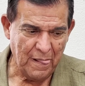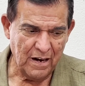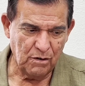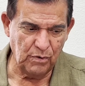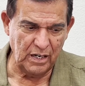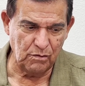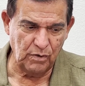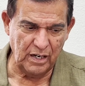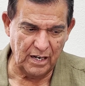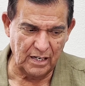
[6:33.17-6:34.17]

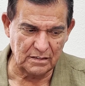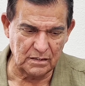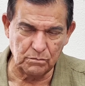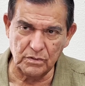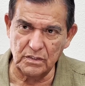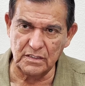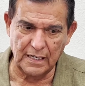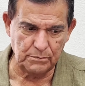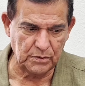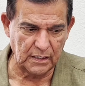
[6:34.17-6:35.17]
we had some good
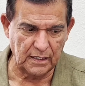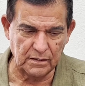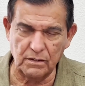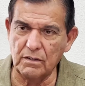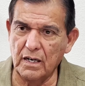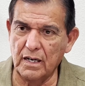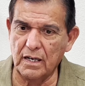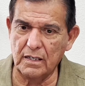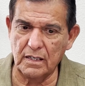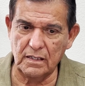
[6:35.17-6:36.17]
times together,
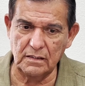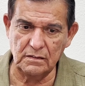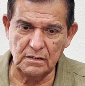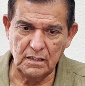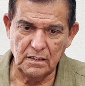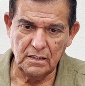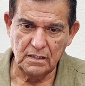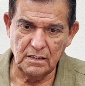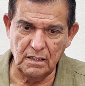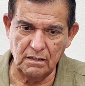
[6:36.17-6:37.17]
and
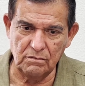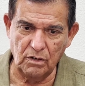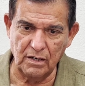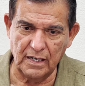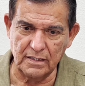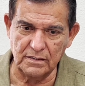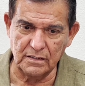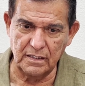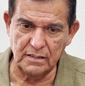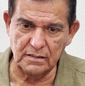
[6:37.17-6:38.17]
all I can
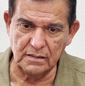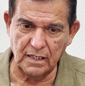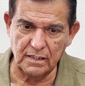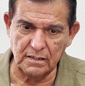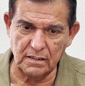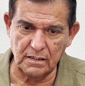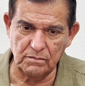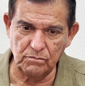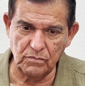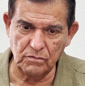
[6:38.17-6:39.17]
say is that
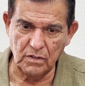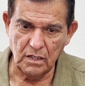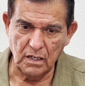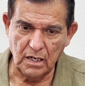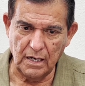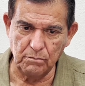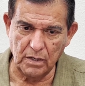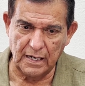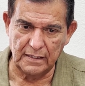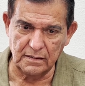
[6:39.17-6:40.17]
I'm
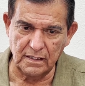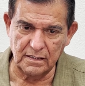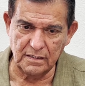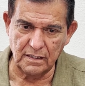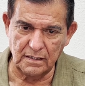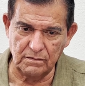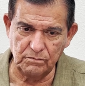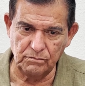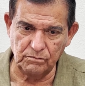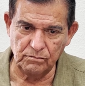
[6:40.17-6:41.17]
glad that
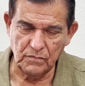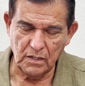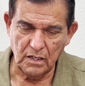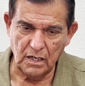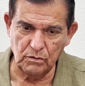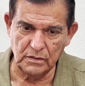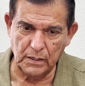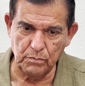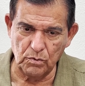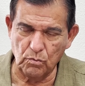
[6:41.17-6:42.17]
I was
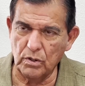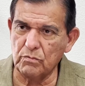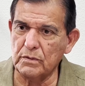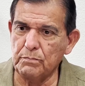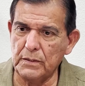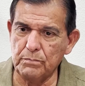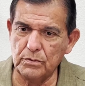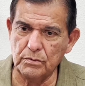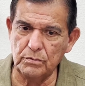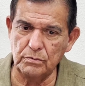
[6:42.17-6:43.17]
able to work with people
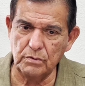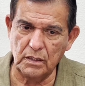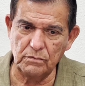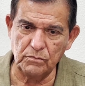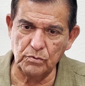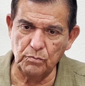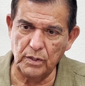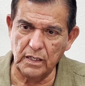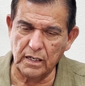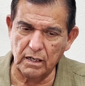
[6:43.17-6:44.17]
who
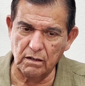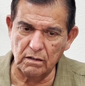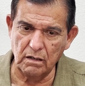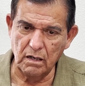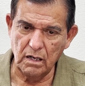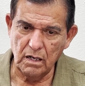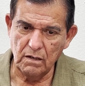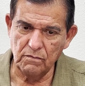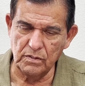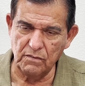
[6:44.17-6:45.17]
really cared
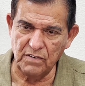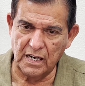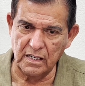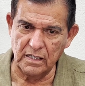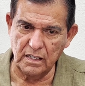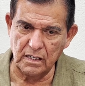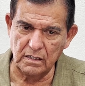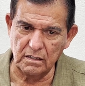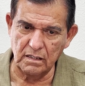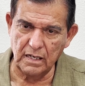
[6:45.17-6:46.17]
for the Valley
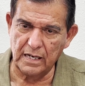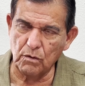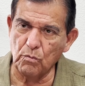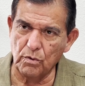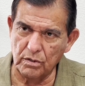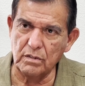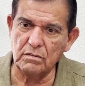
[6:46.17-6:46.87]
and had a word,